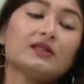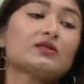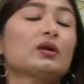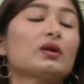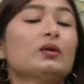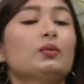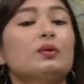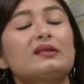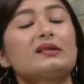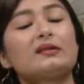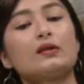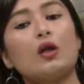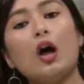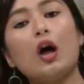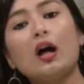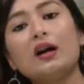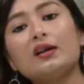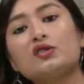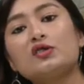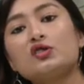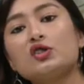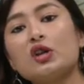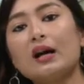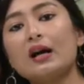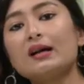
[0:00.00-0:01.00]
So it was
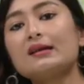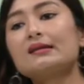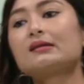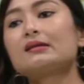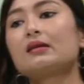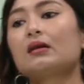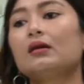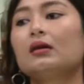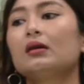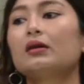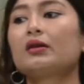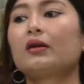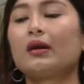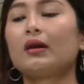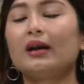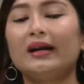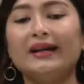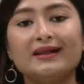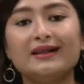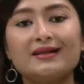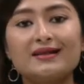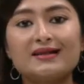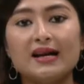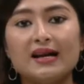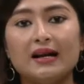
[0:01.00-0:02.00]
not just a
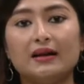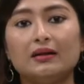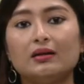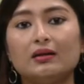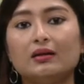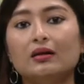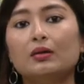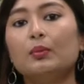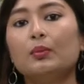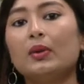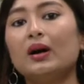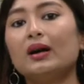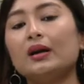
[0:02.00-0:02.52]
trade center,